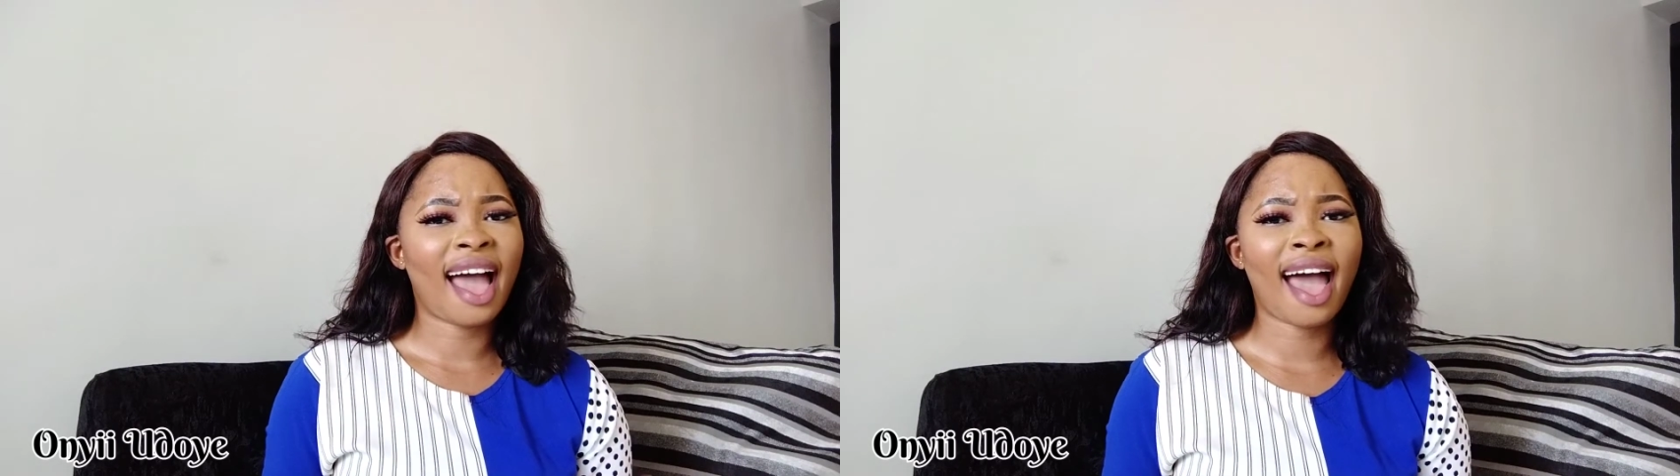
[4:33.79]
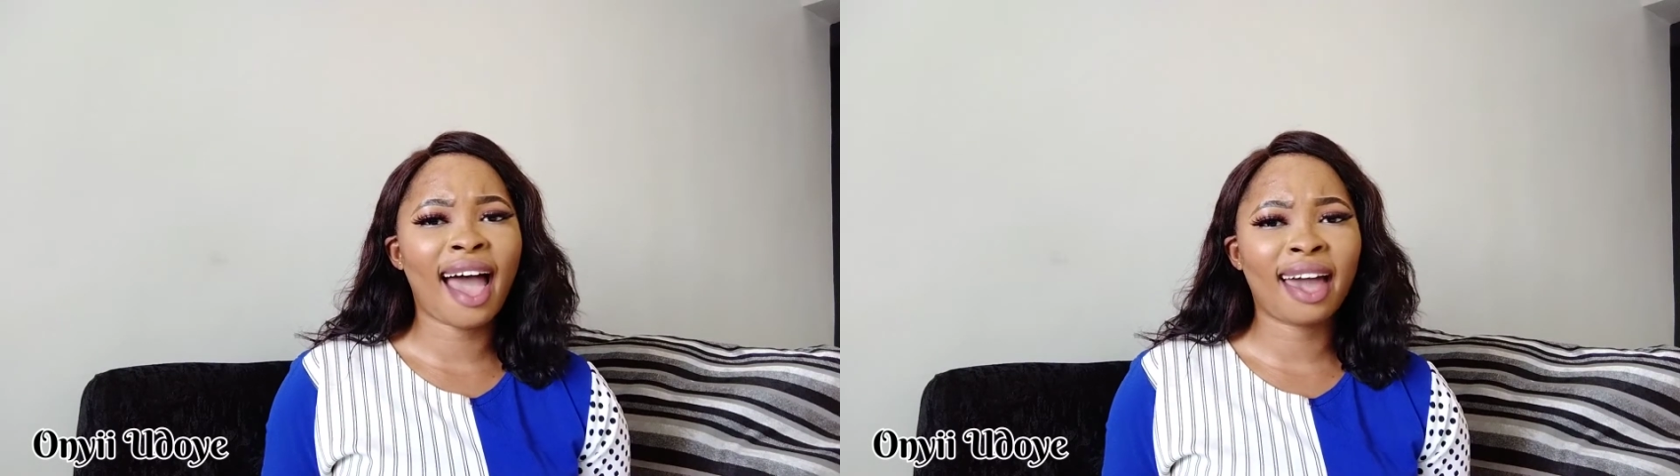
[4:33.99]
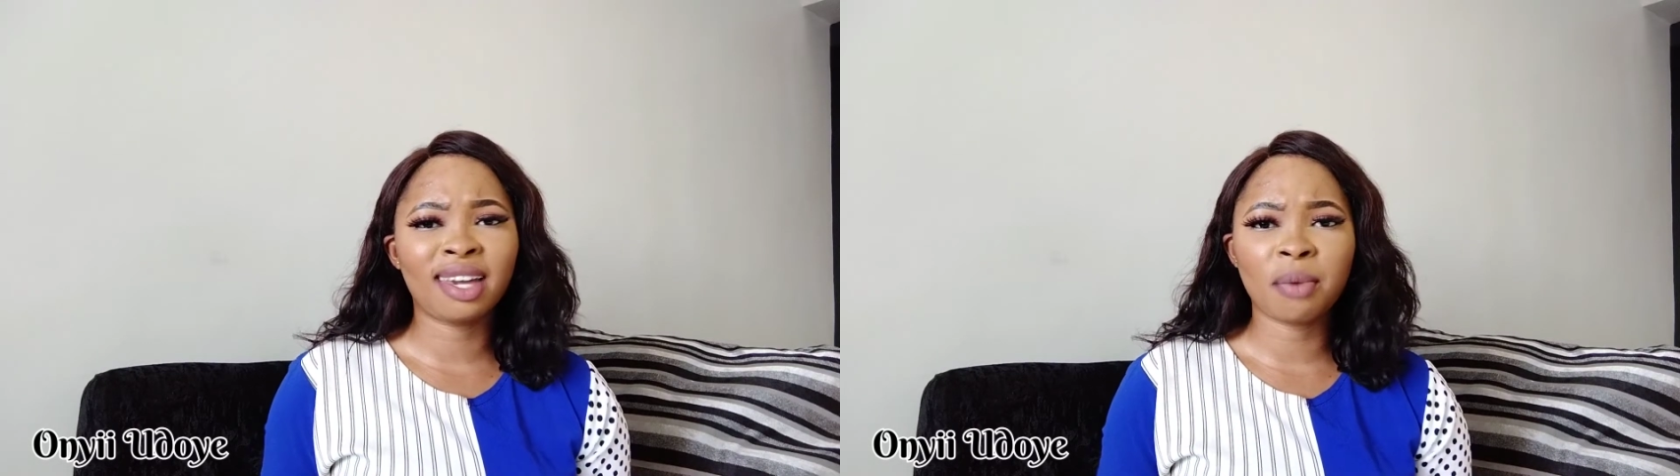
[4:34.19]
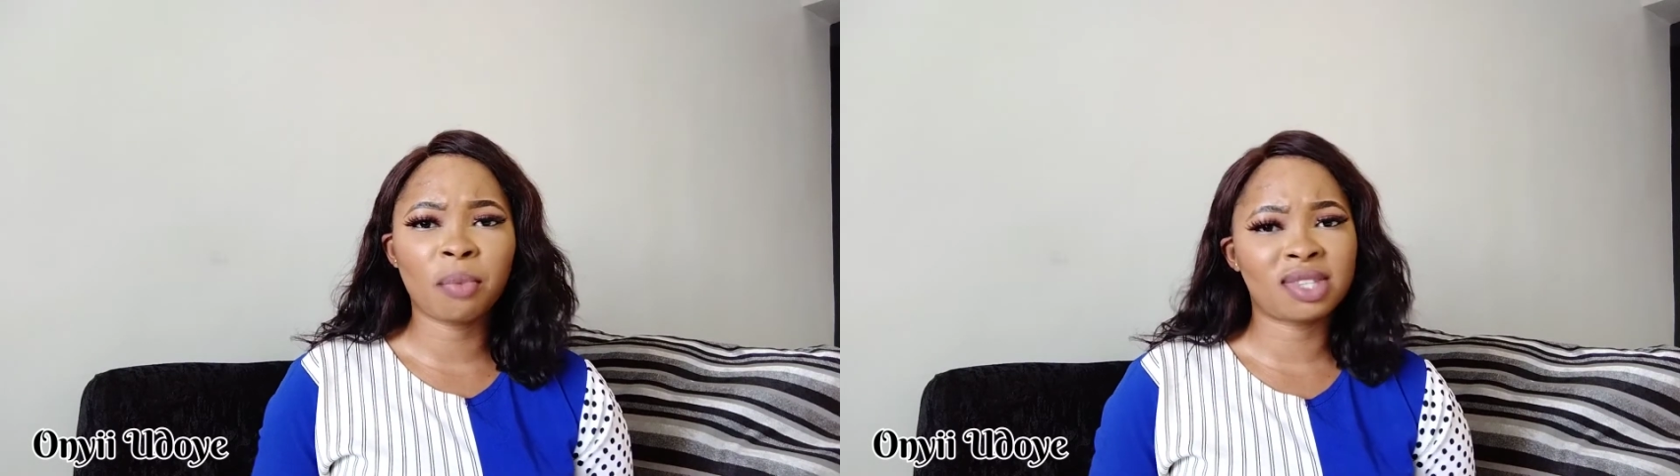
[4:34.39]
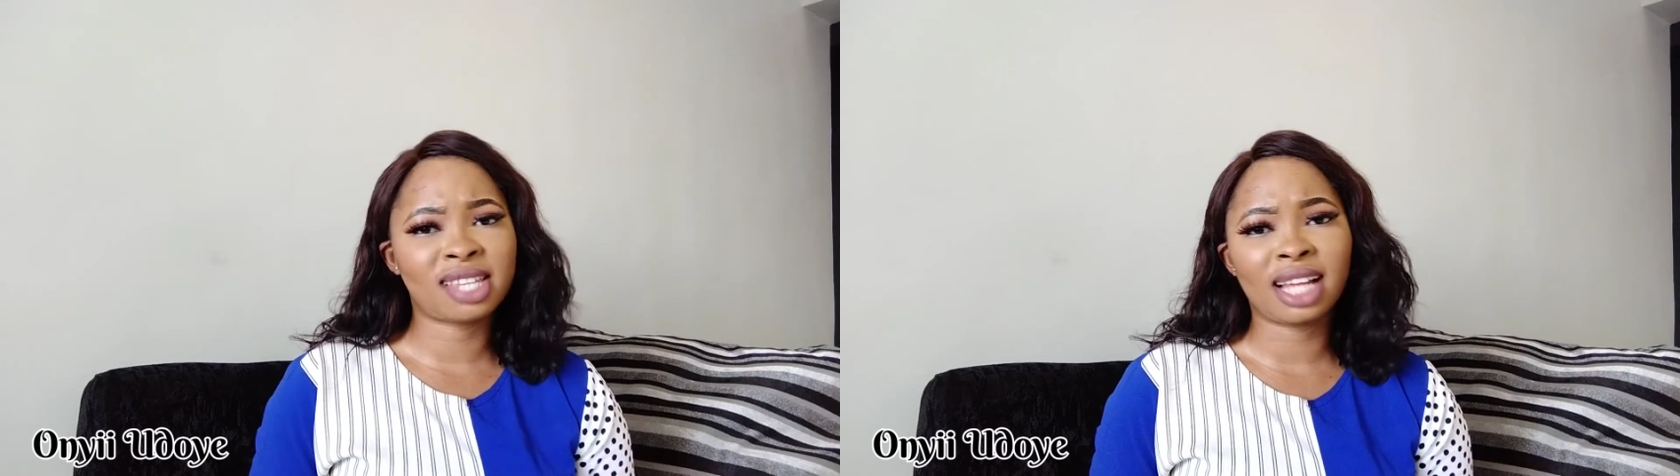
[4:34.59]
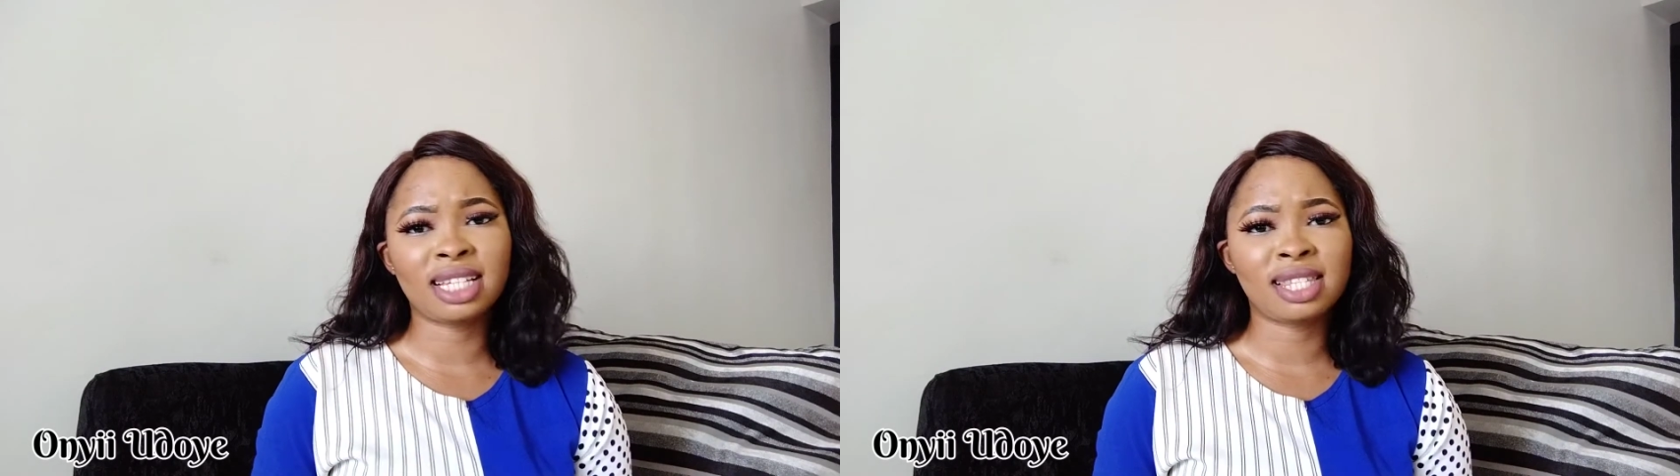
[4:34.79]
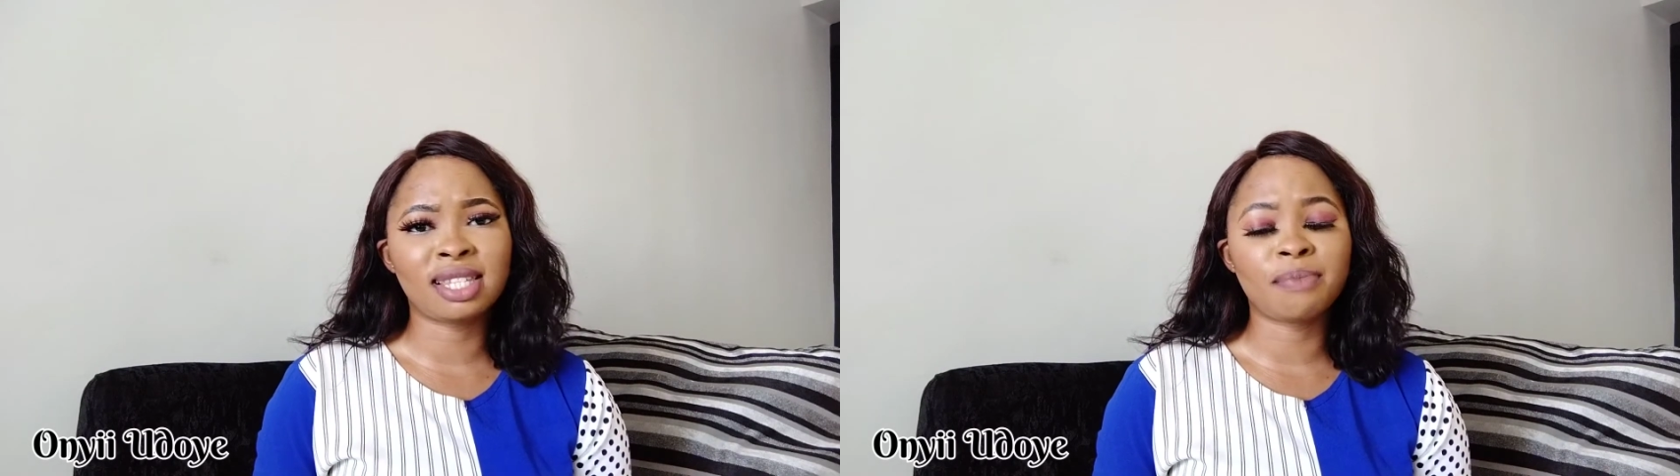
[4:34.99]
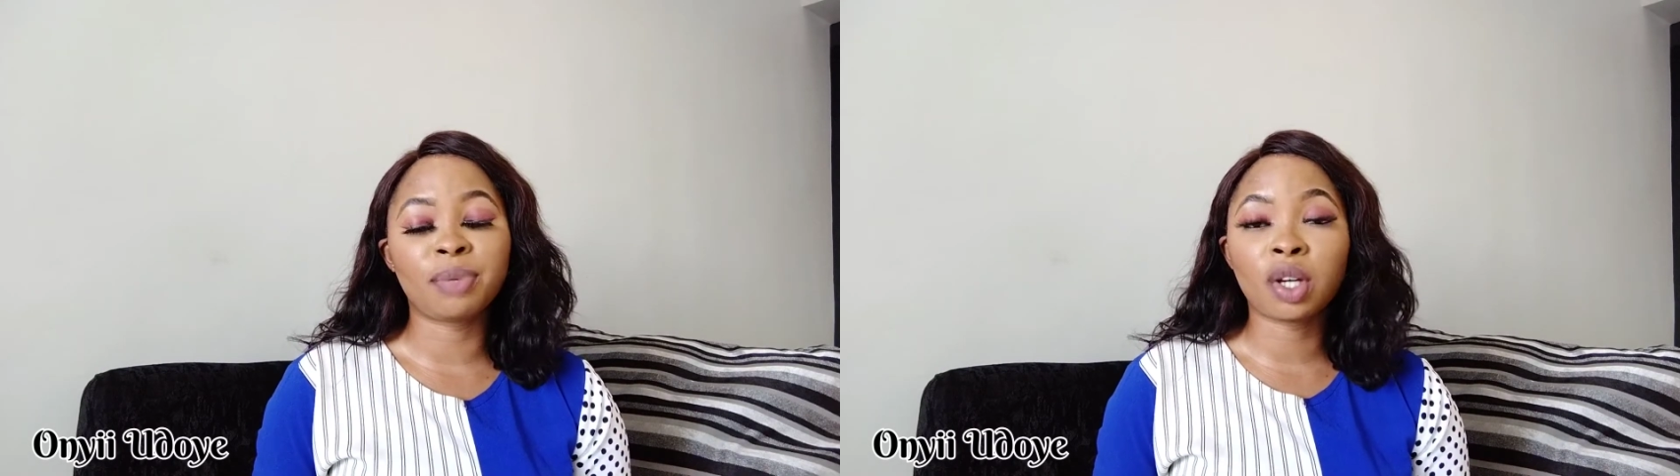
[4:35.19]
high
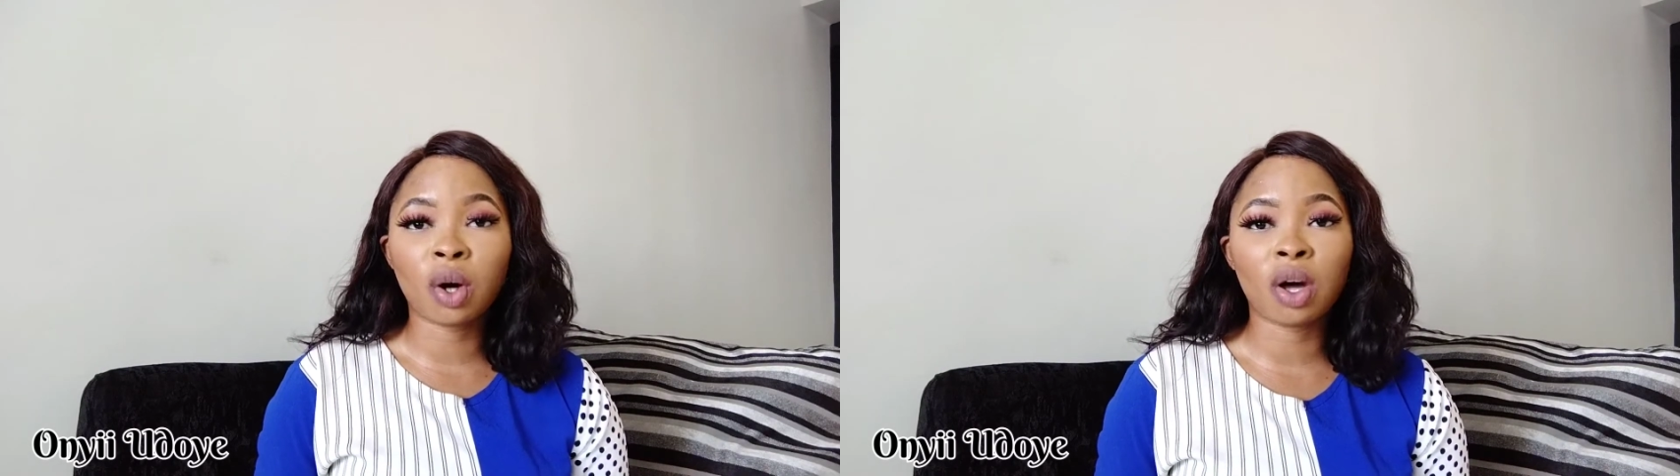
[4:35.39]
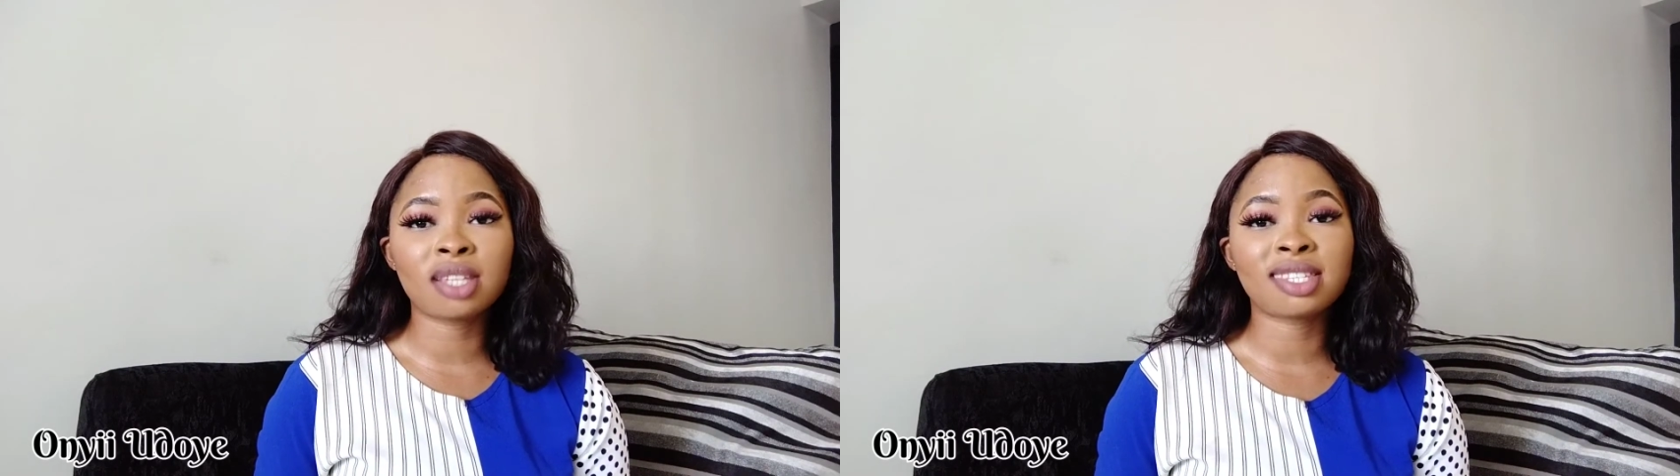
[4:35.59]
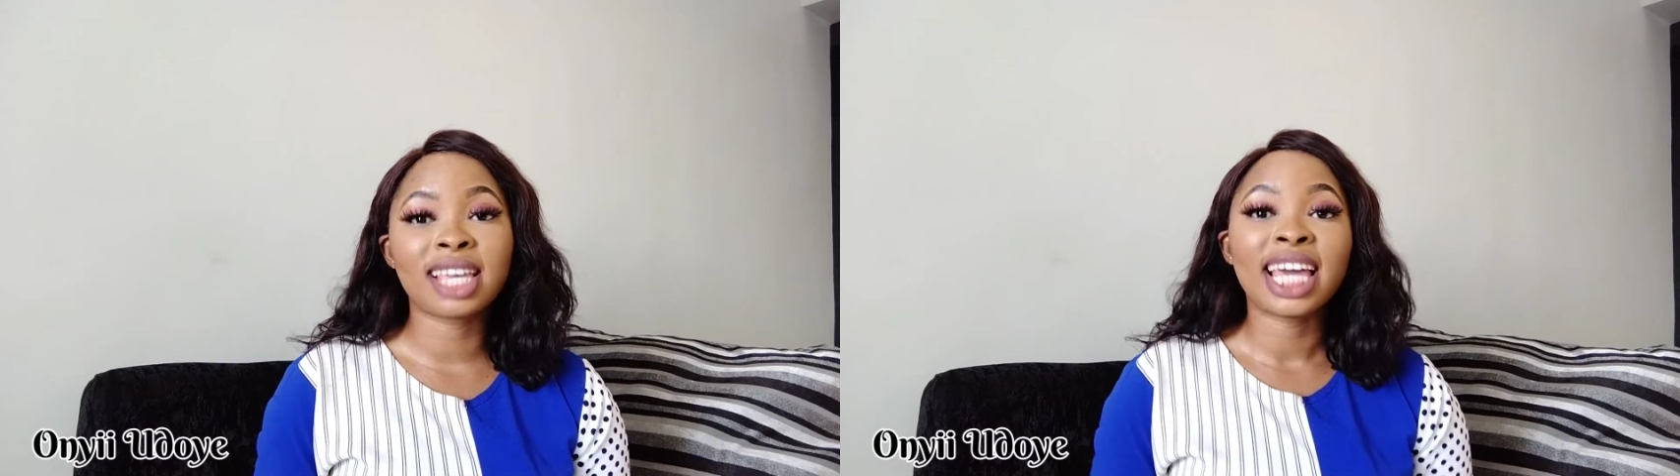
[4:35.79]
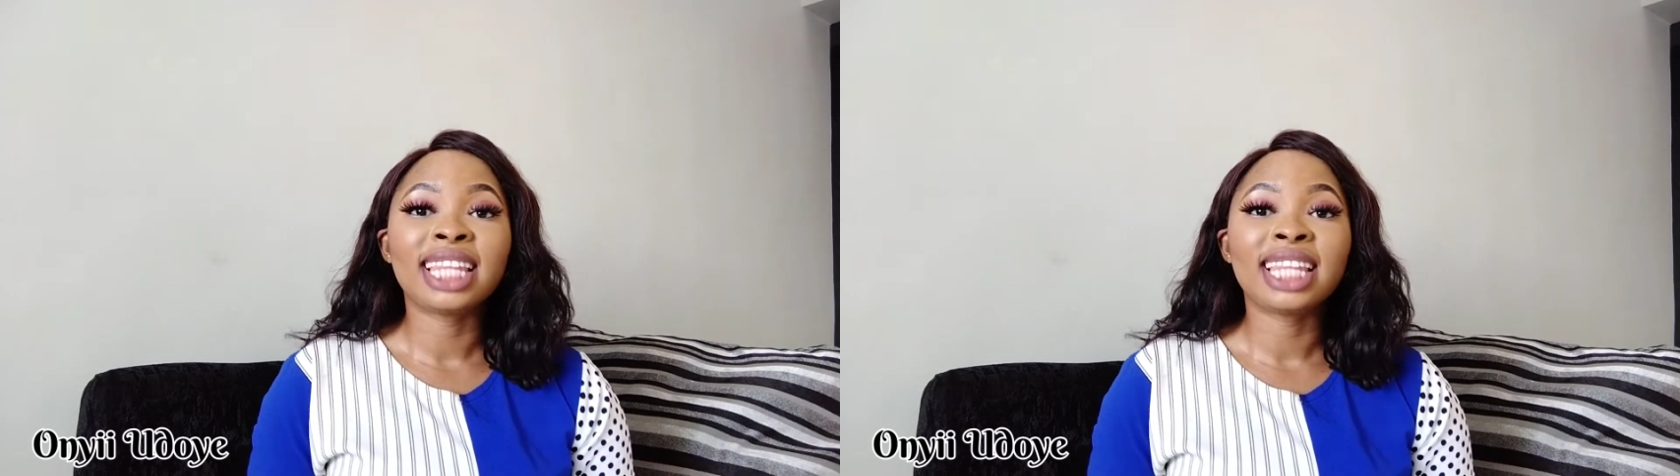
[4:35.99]
mortality because